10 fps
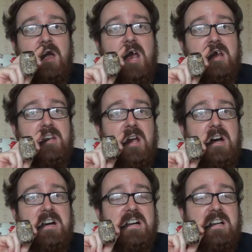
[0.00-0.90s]
It's not
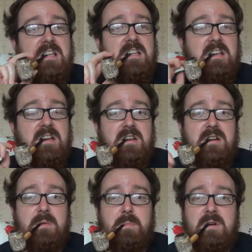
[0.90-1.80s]
a
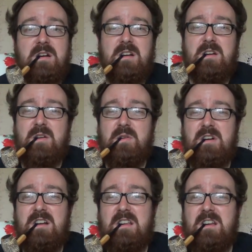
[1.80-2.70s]

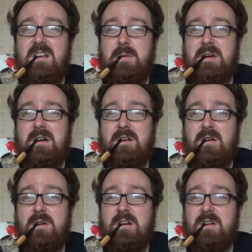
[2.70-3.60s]
great amount
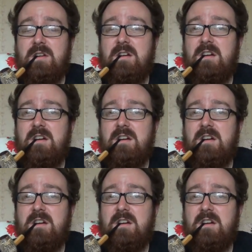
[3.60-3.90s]
going on.